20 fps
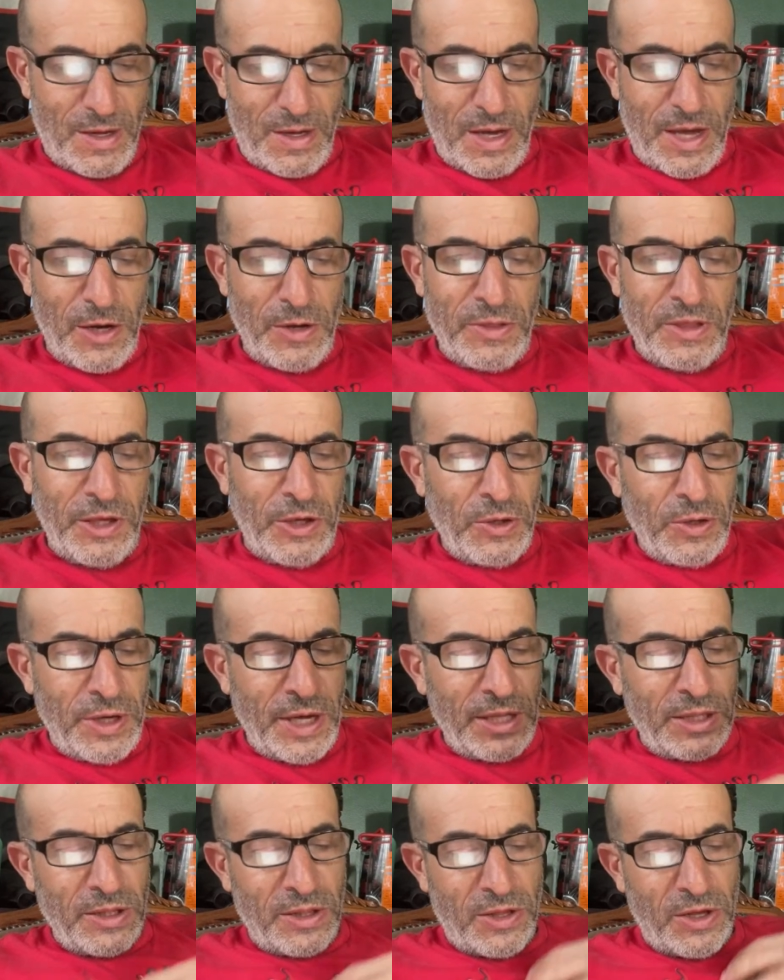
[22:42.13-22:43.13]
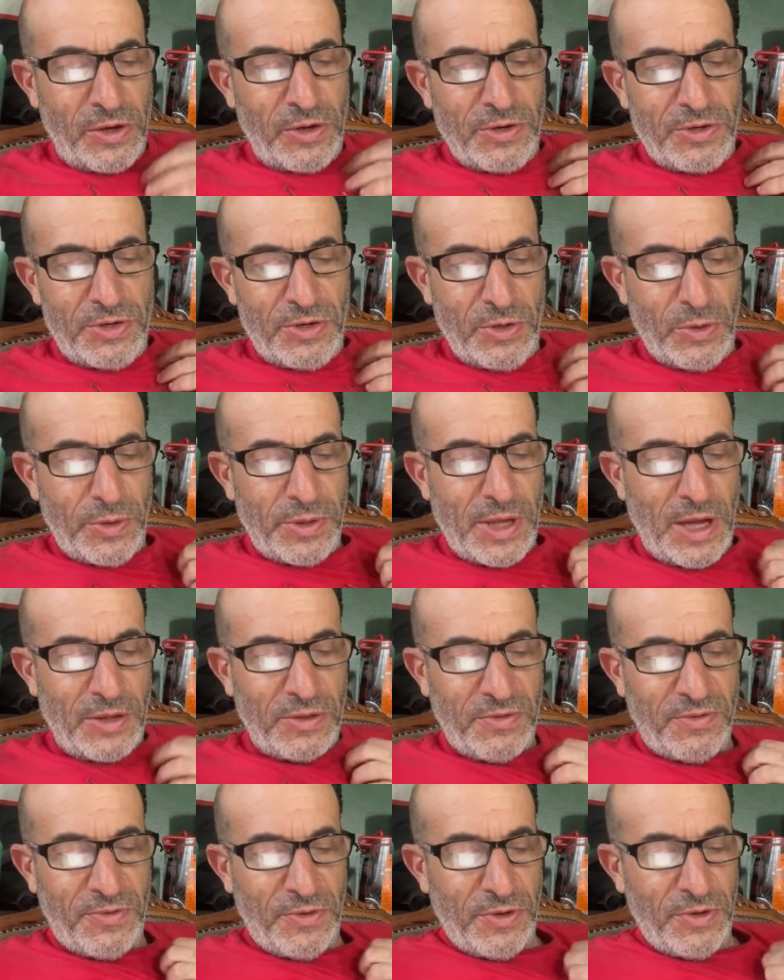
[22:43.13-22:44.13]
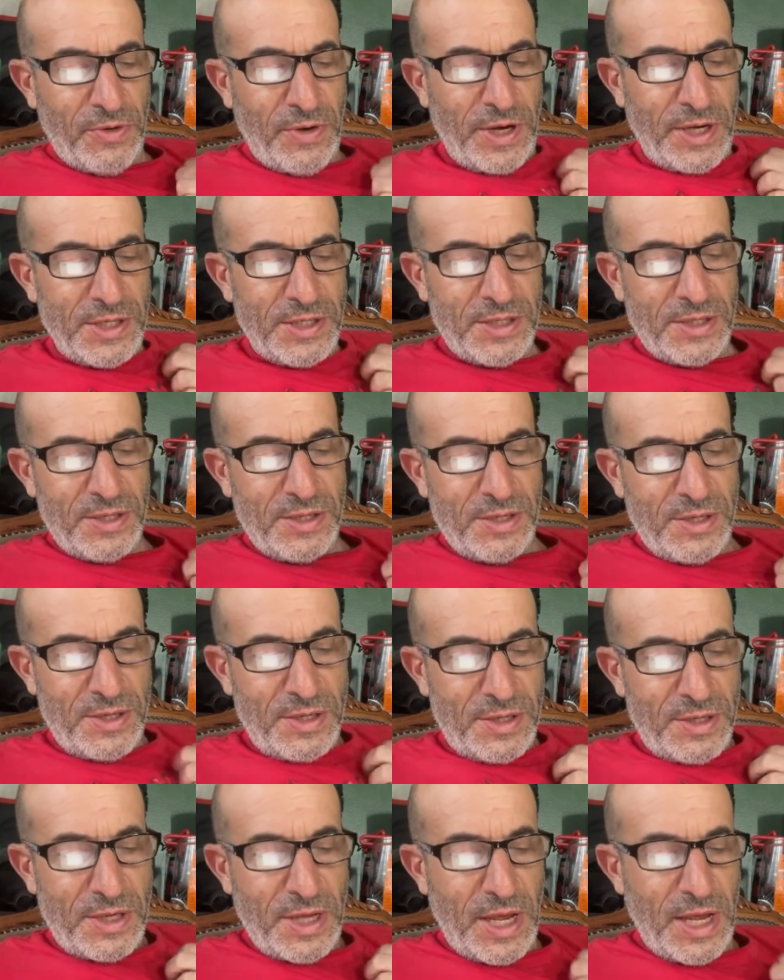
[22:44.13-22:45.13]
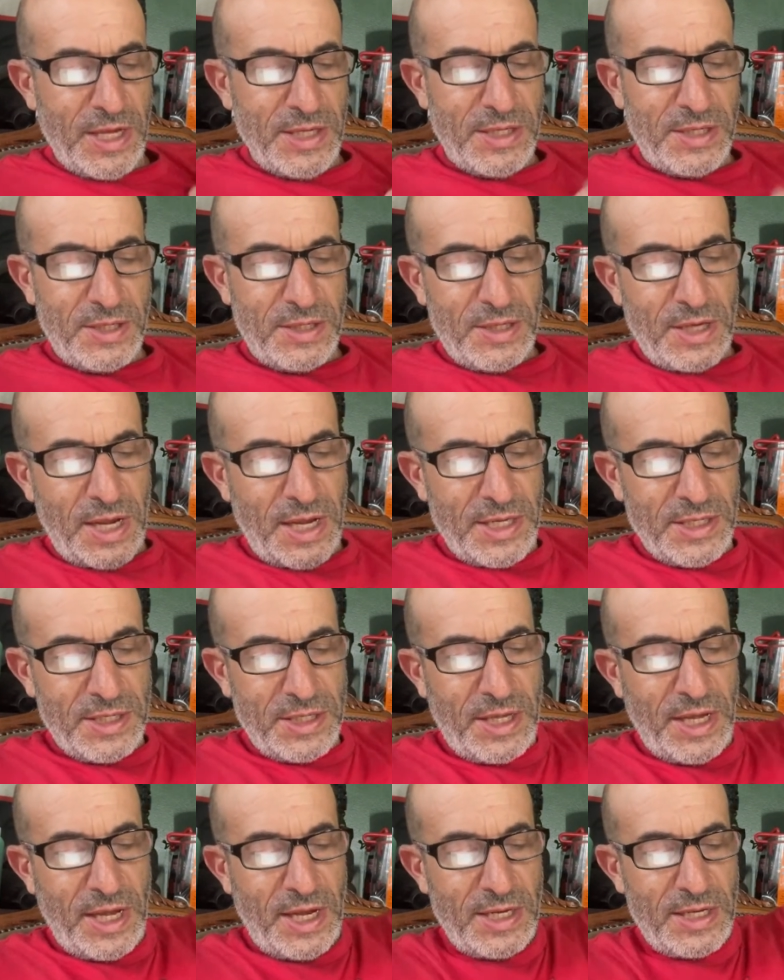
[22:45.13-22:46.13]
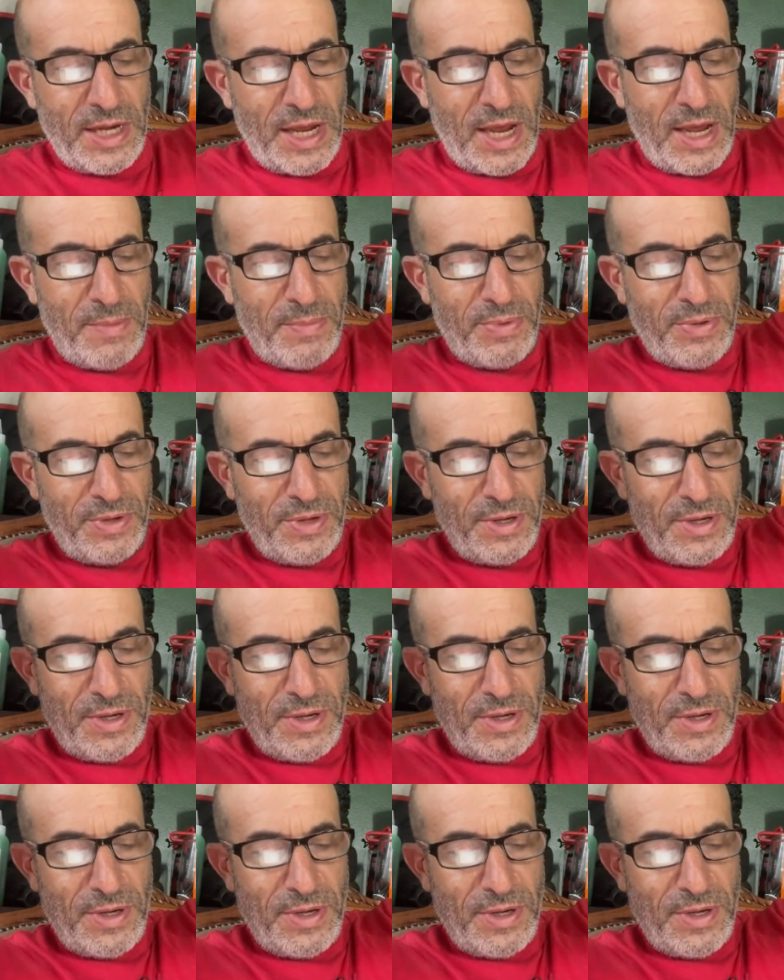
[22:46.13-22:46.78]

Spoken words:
I don't think you can get the Thunder 2 without the footrest as get tap.